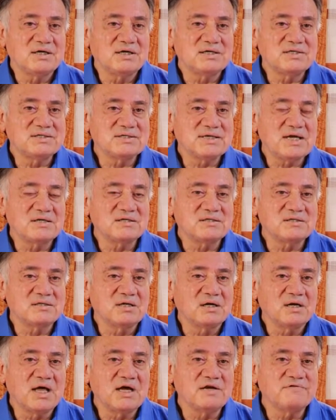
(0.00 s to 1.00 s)
I sense
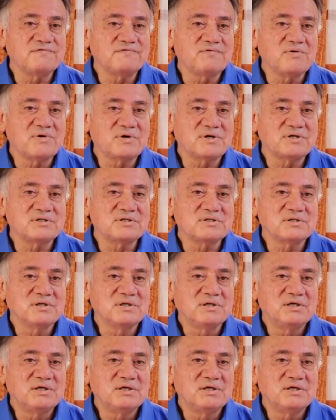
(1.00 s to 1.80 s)
the life force?